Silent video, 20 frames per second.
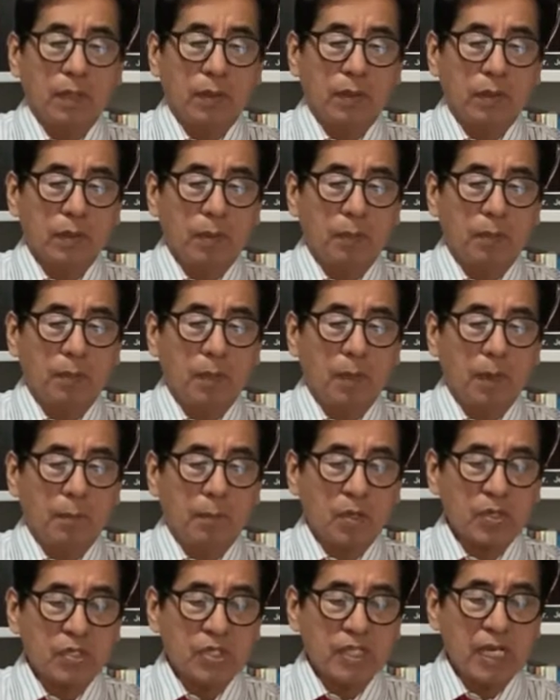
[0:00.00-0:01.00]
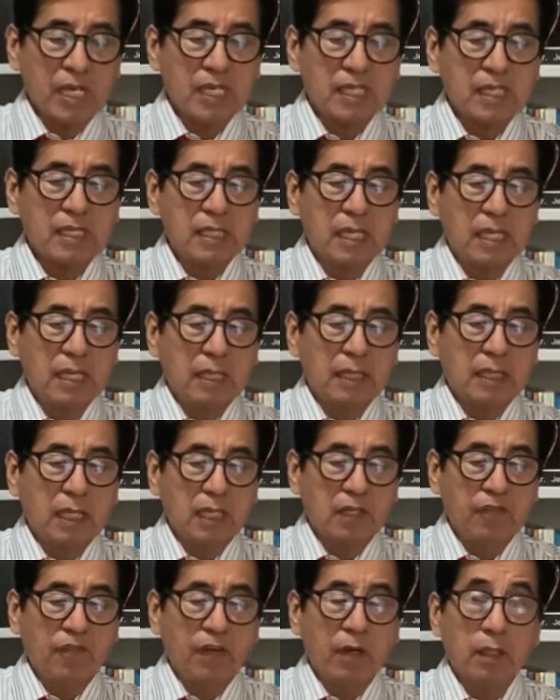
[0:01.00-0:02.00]
to process the
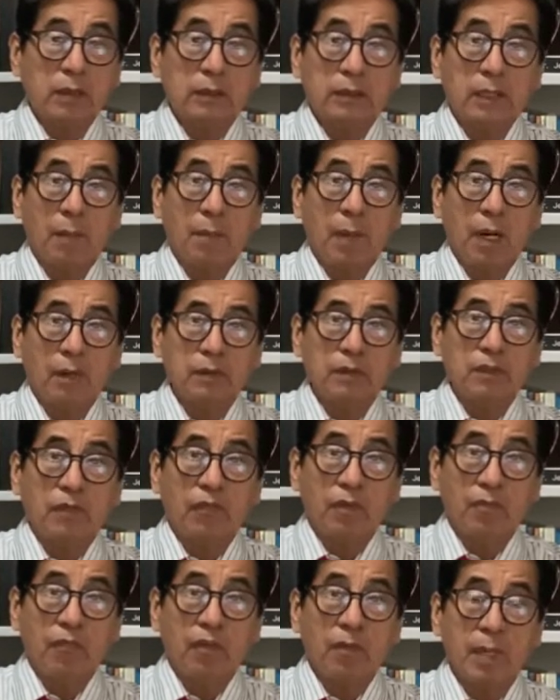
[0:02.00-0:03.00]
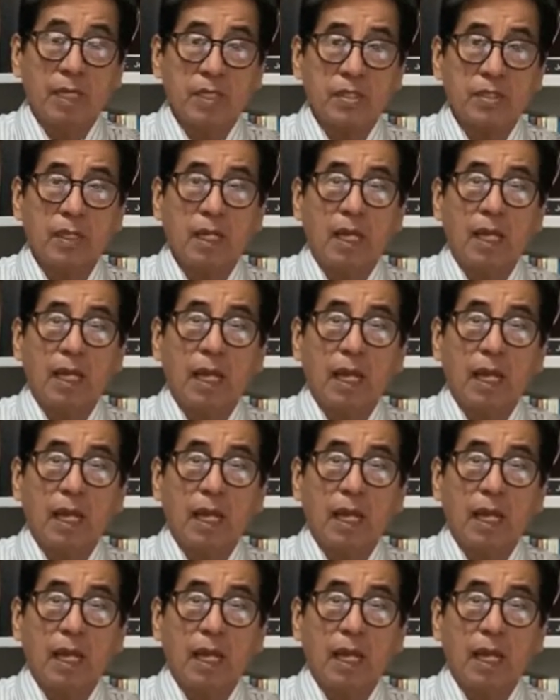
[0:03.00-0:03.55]
different amounts of information